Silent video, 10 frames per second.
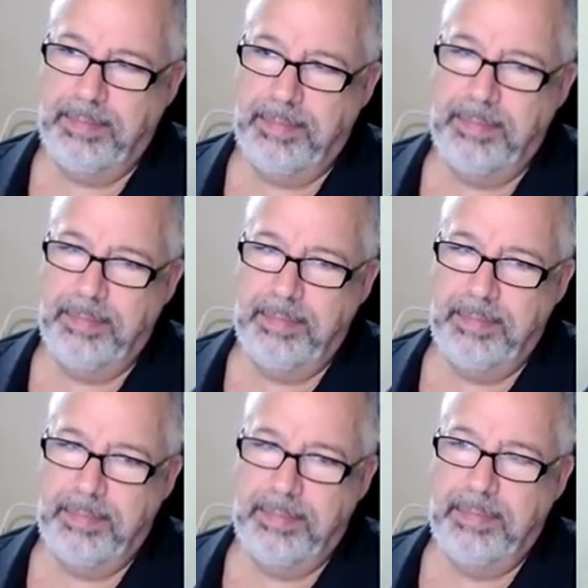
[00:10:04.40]

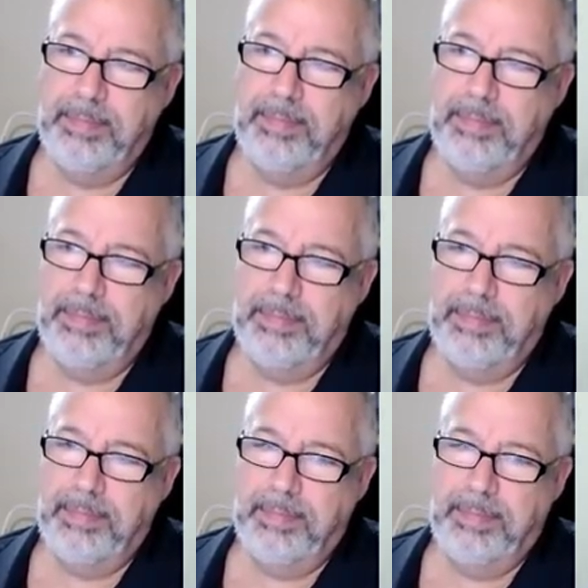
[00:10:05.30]

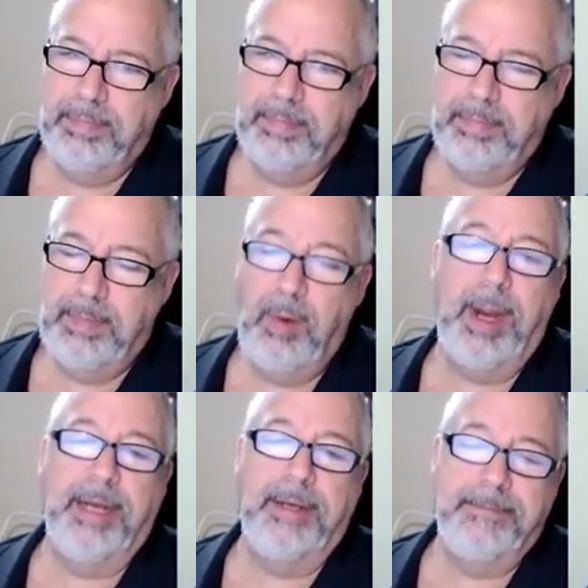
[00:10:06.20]

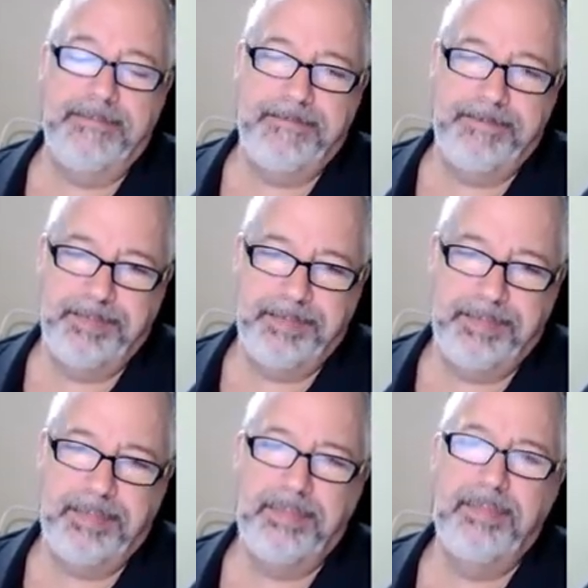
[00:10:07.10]

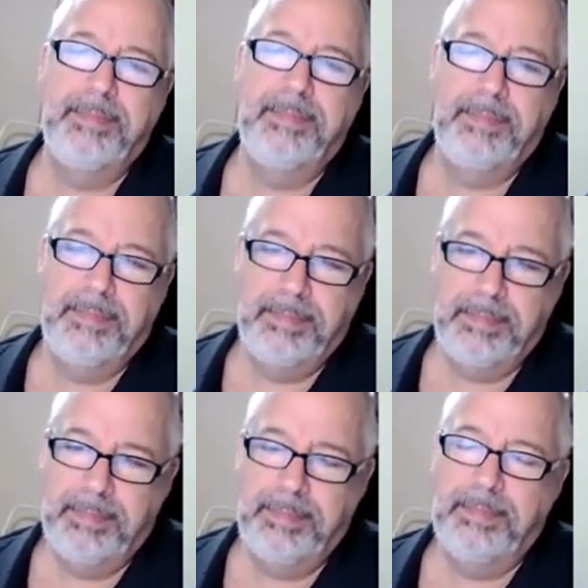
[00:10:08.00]

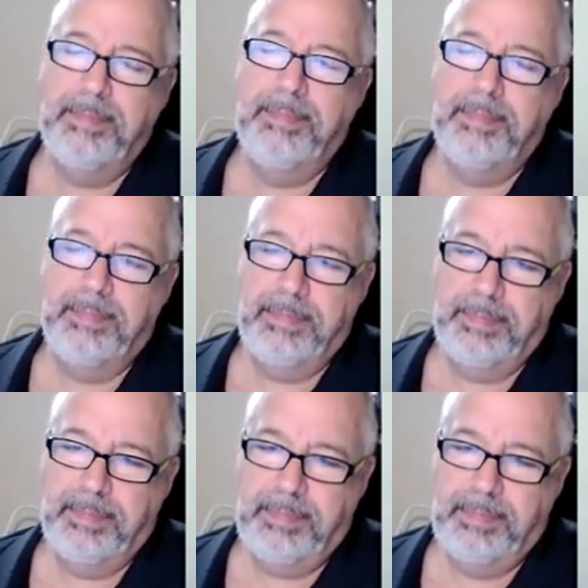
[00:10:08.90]
No words are spoken by the person on screen.